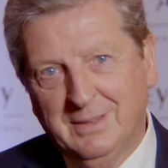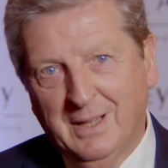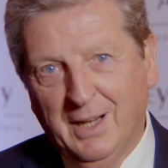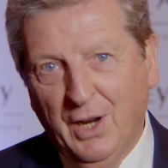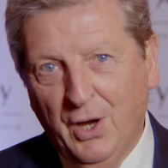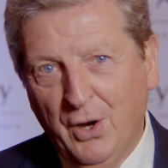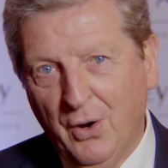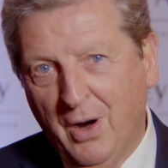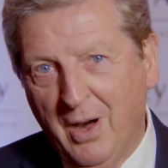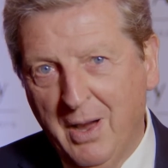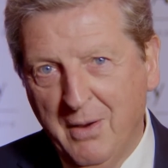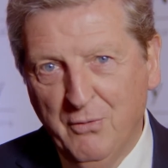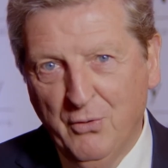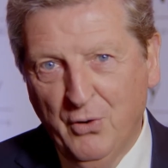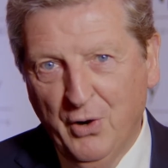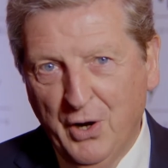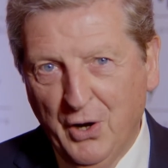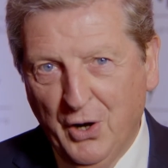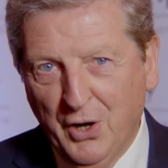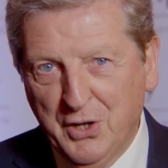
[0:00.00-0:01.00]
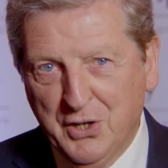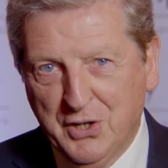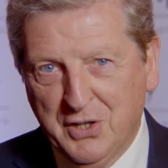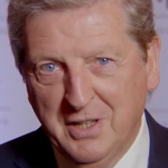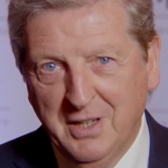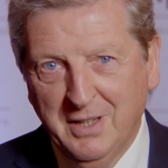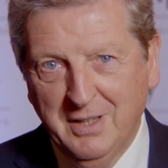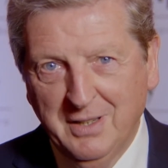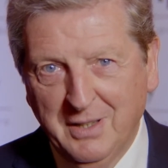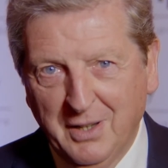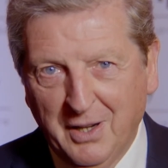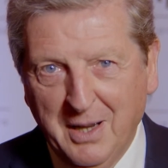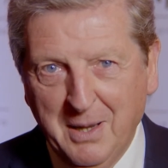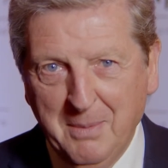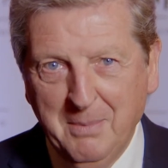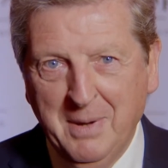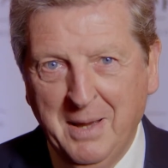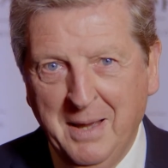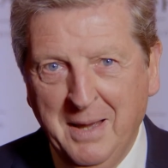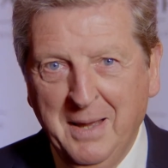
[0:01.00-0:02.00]
Hello, I'm Roy Hodgson, and
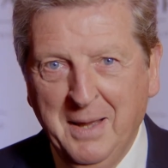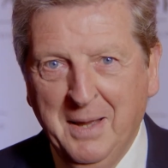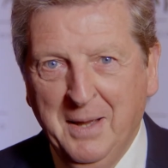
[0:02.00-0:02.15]
I'm